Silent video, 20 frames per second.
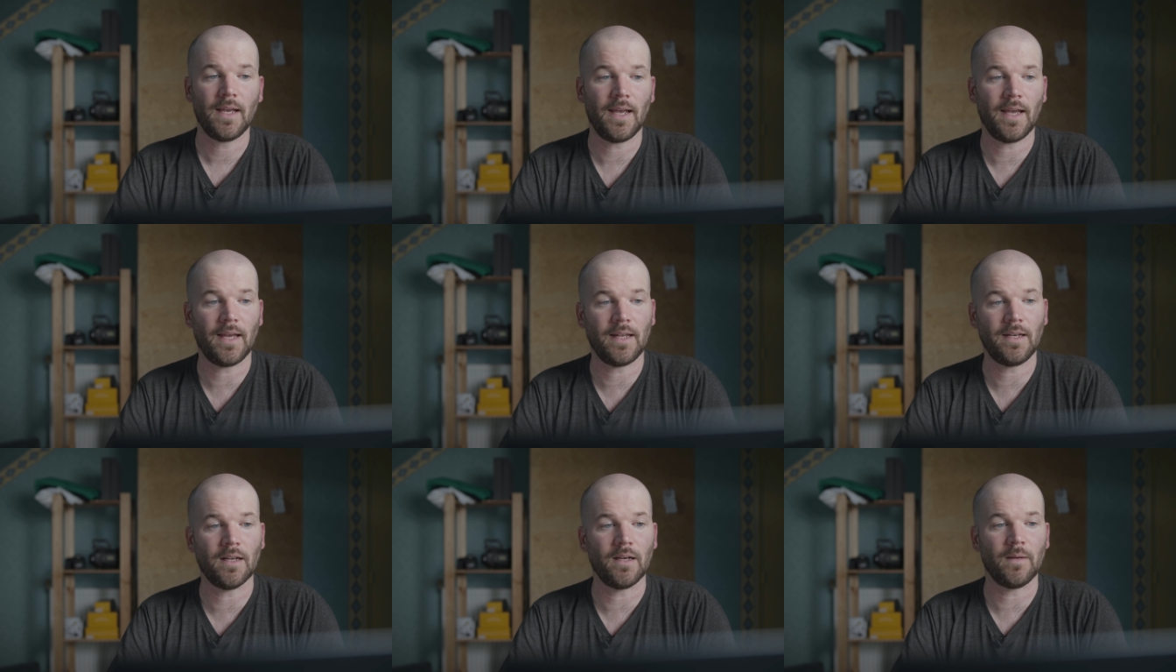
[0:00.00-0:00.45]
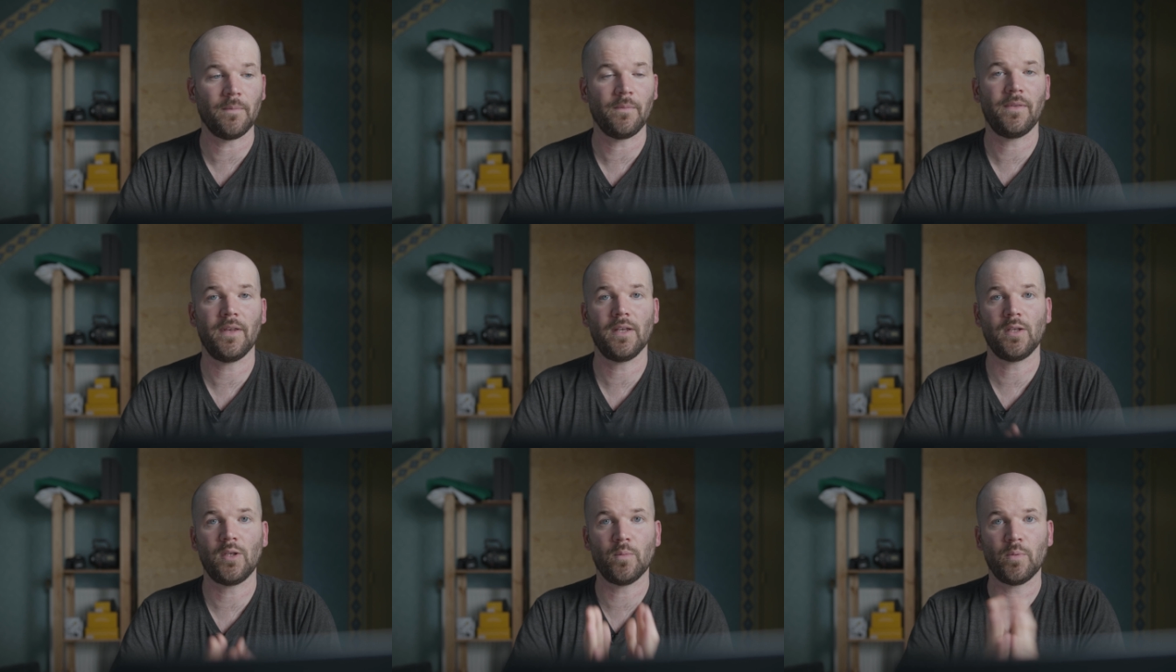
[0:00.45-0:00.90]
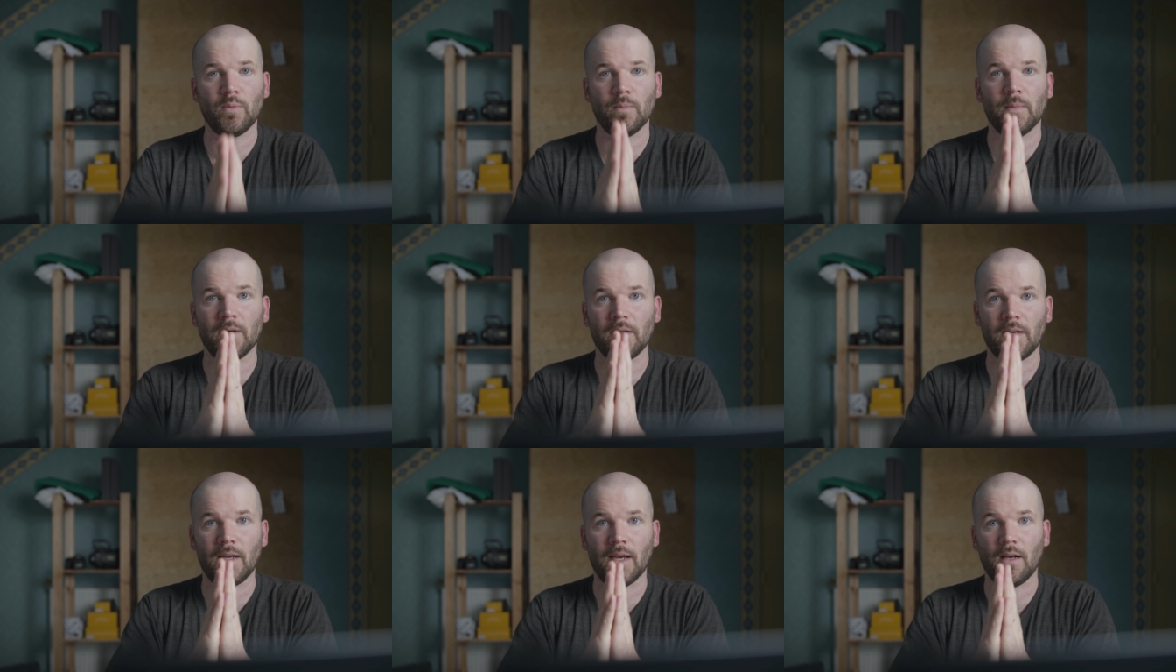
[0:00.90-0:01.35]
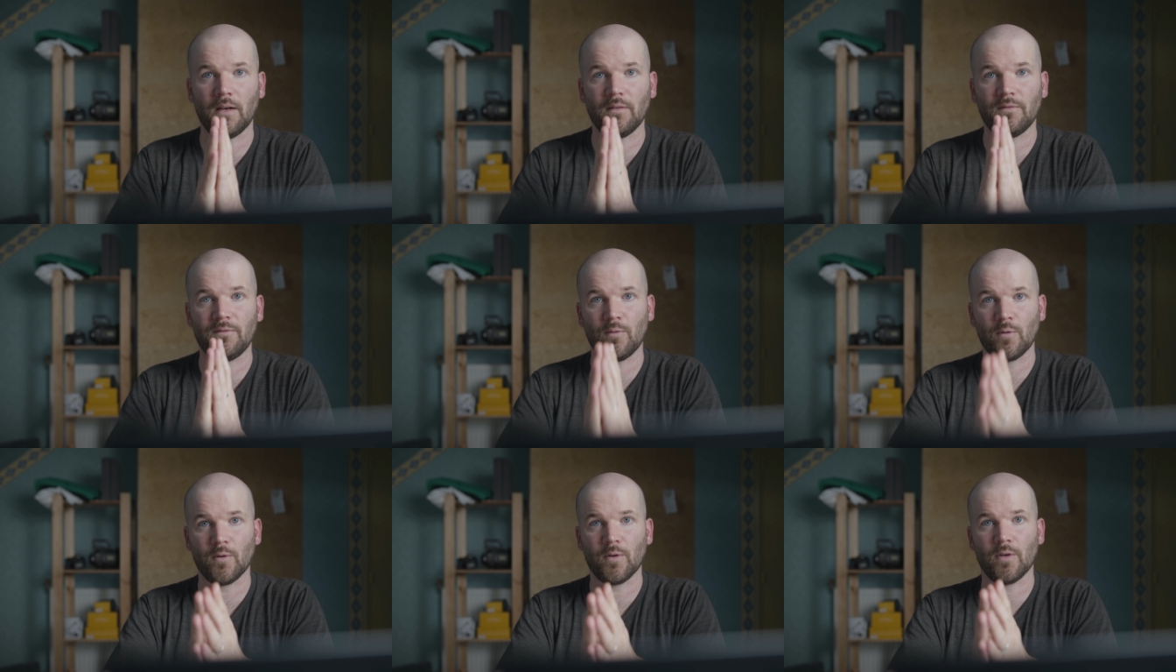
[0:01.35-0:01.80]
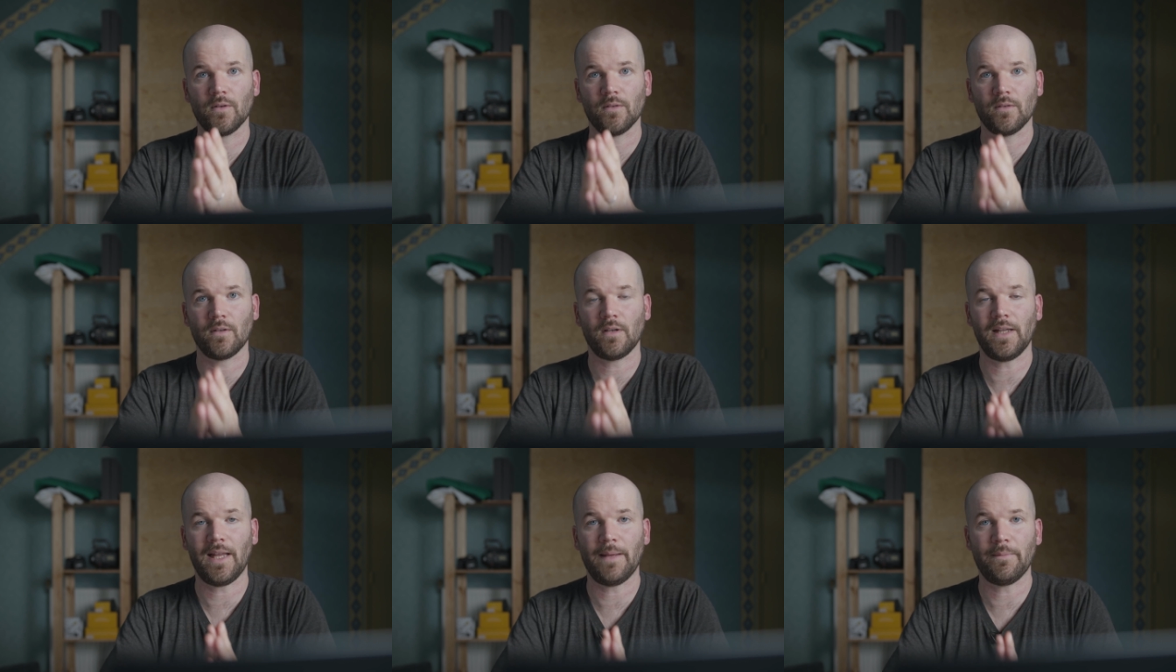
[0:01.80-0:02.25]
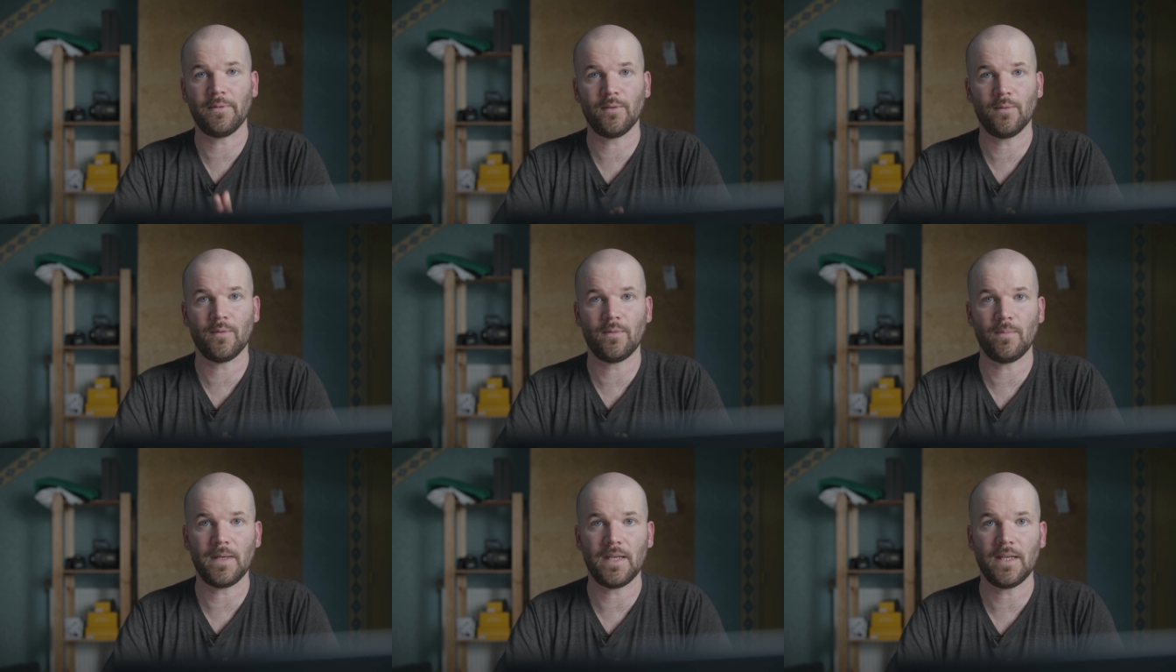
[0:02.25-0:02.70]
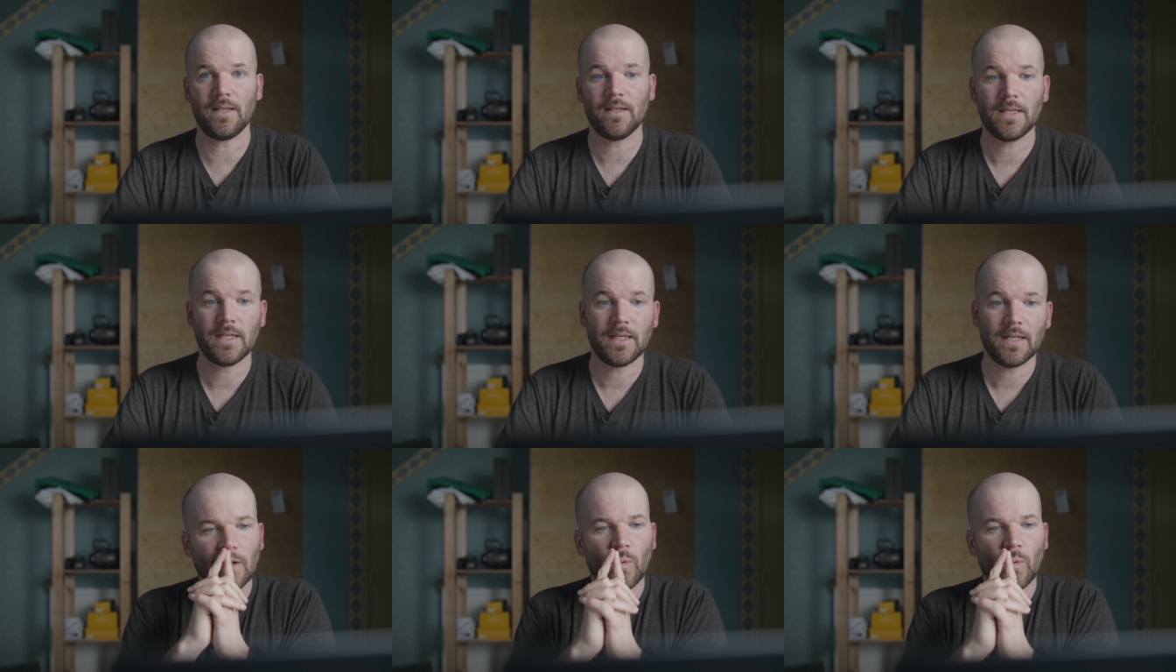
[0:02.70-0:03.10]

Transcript: And um, thank you PremiereGal for collabing with me.